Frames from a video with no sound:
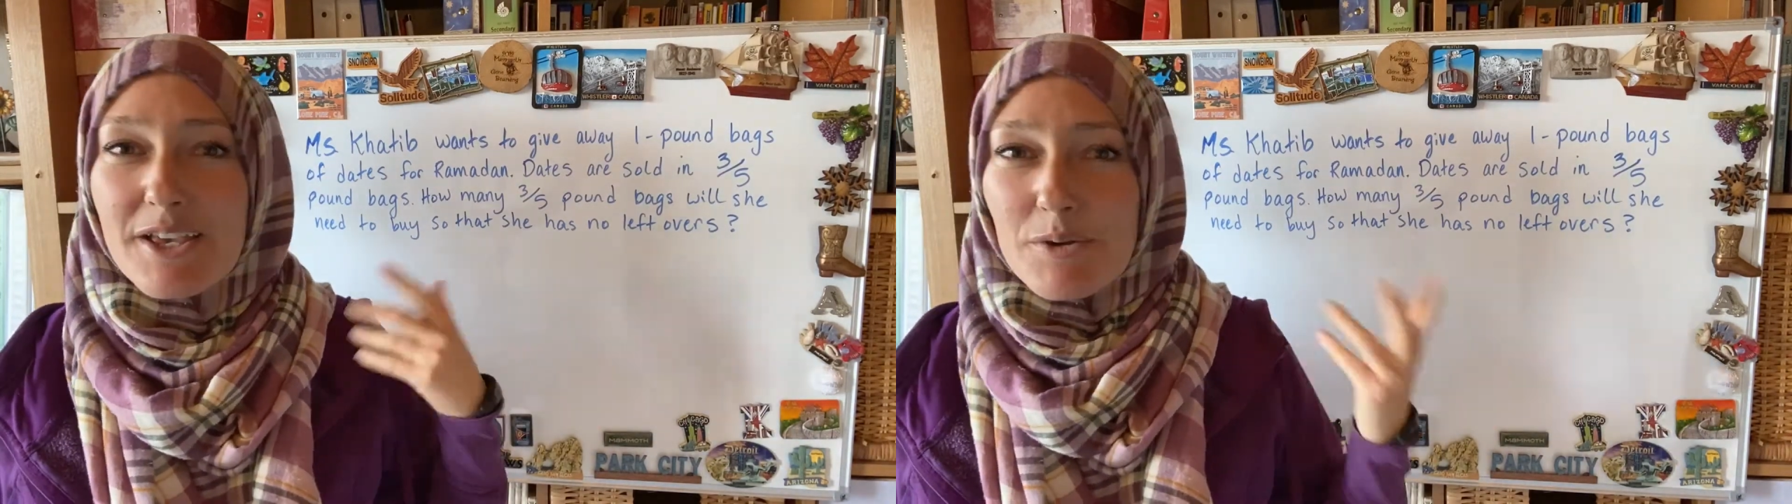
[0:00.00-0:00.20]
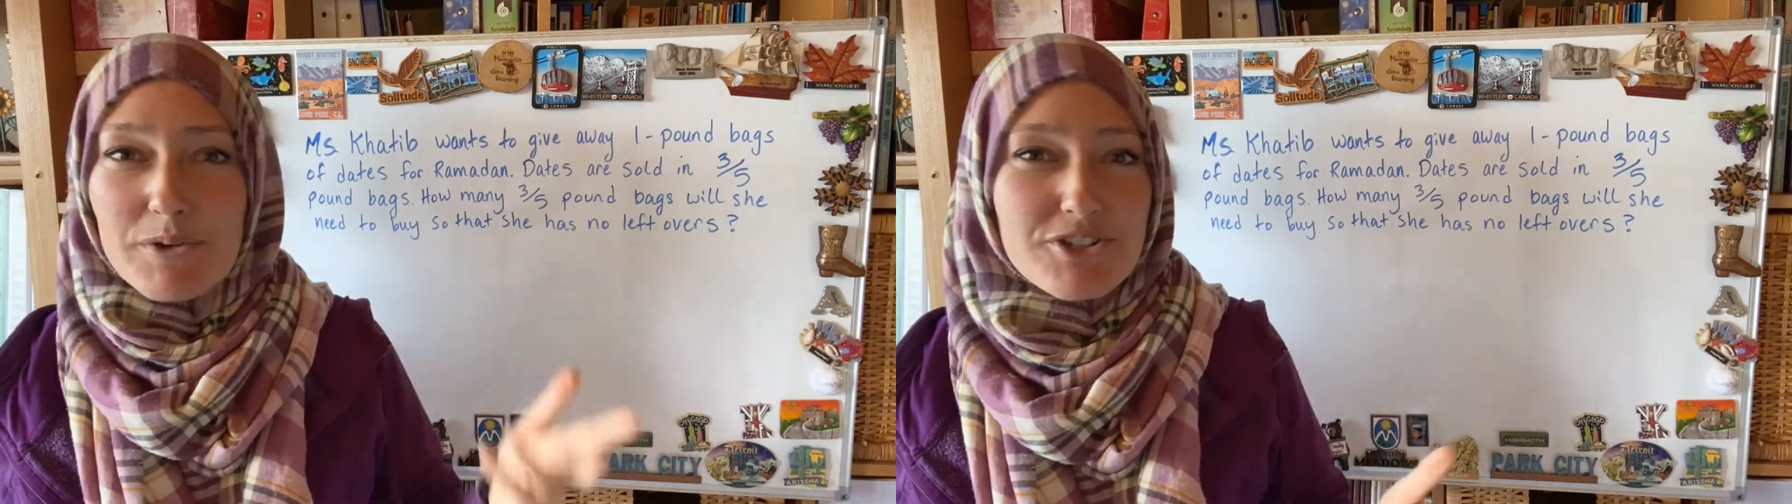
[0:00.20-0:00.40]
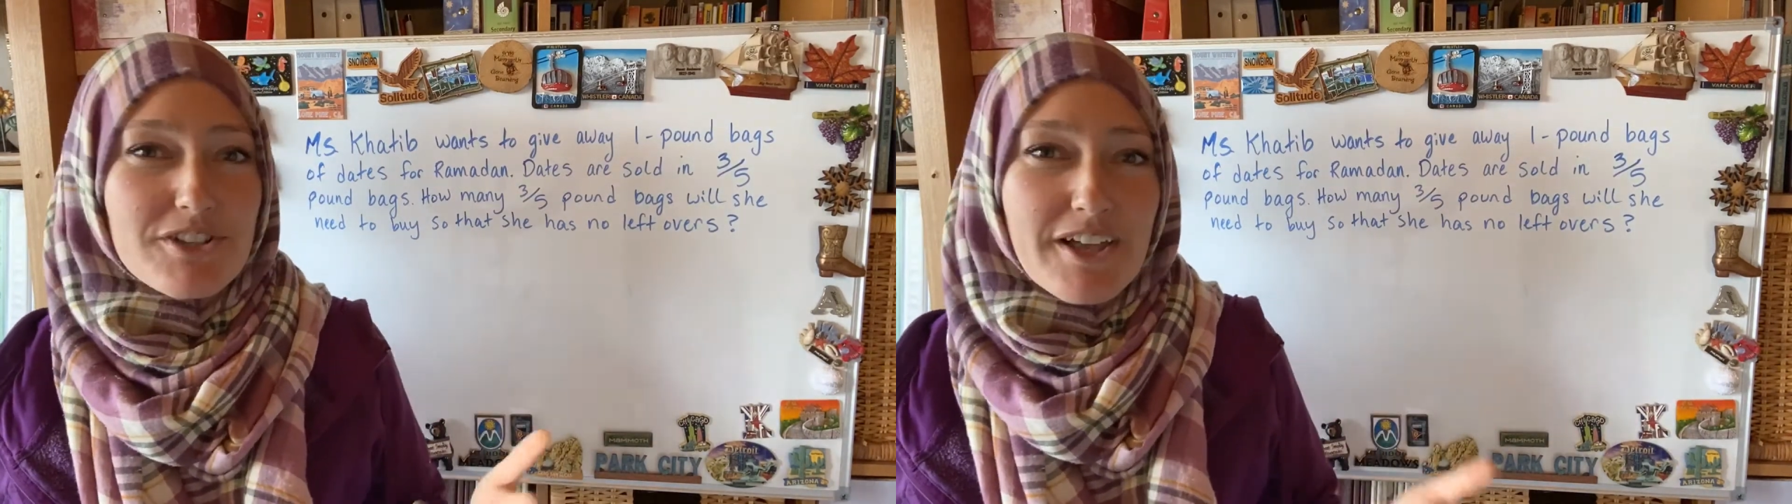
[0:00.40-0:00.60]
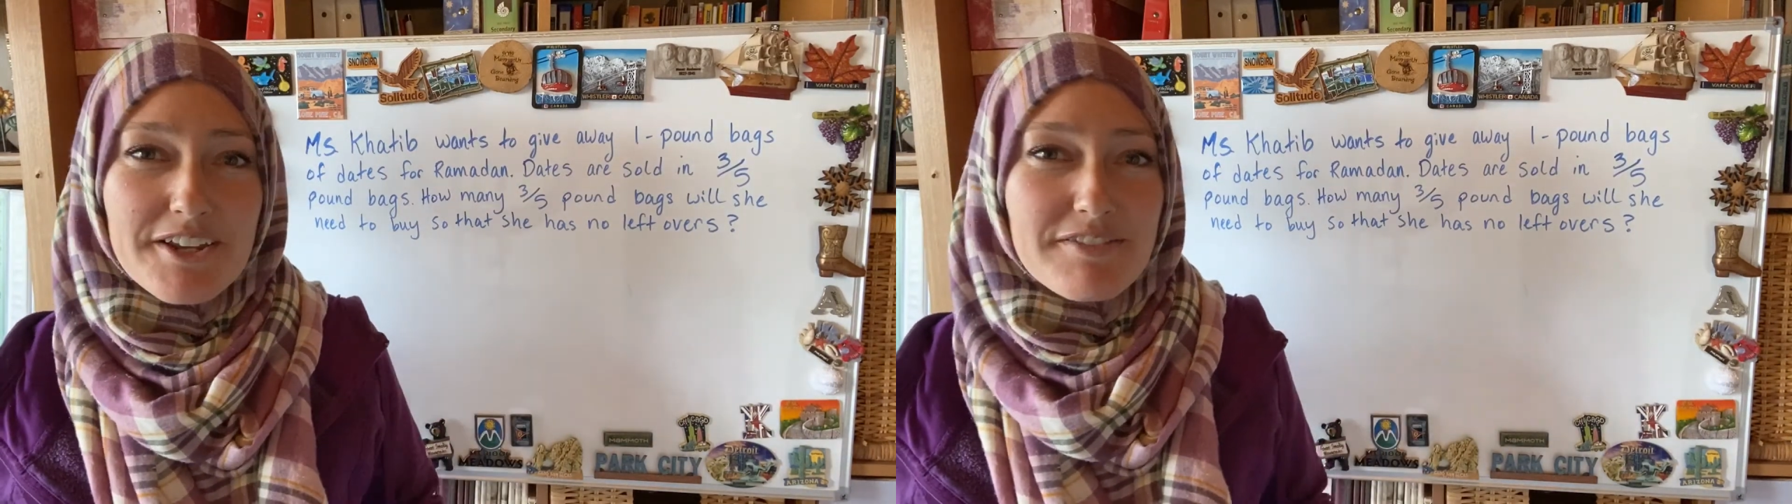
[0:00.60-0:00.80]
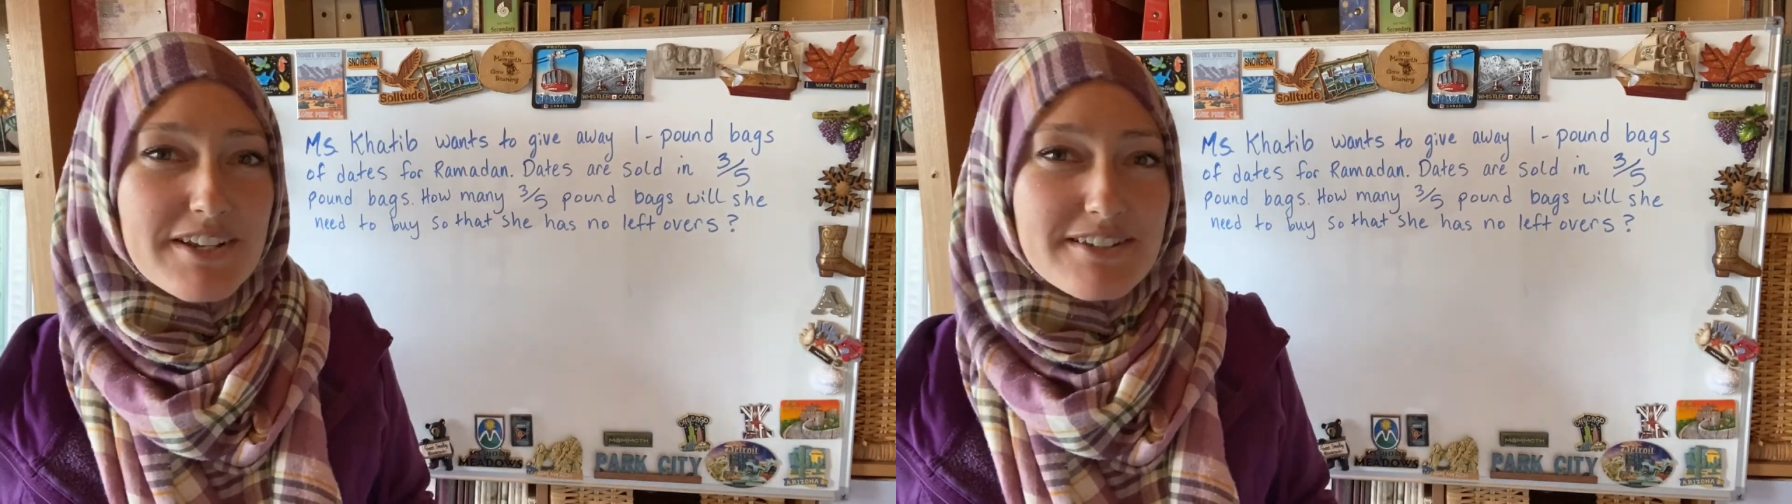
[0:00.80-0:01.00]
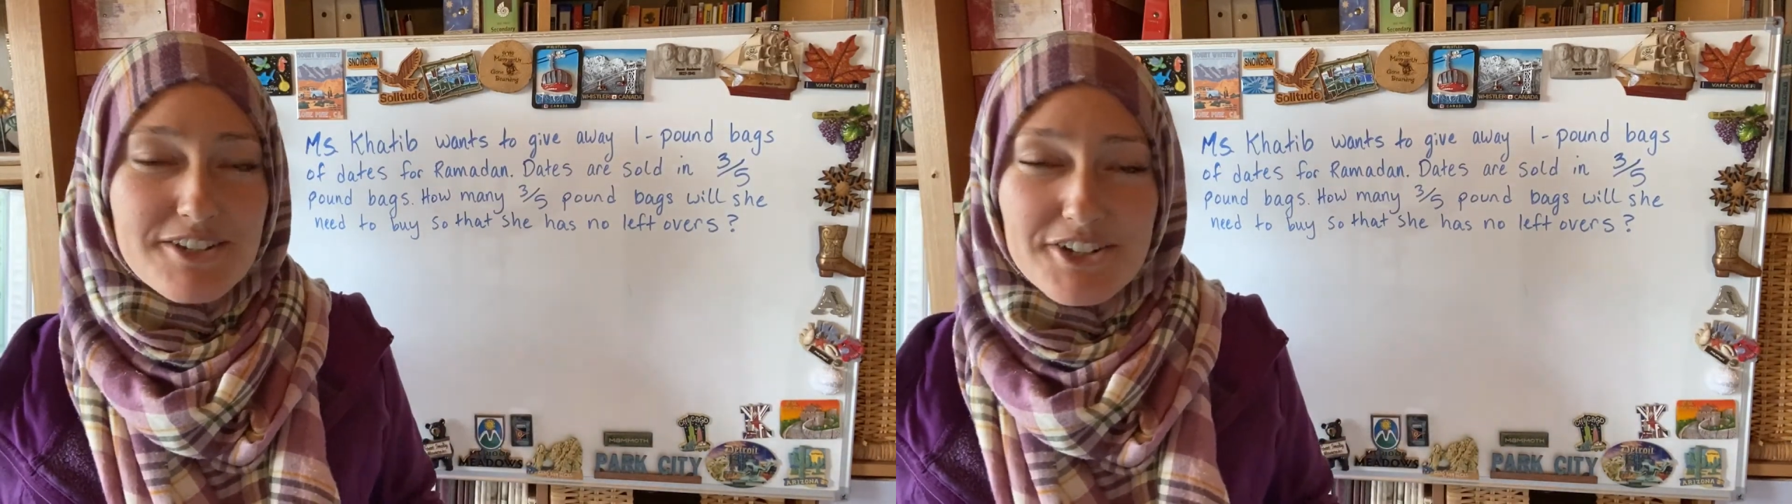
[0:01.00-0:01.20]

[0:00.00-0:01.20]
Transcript: which a lot of it is in your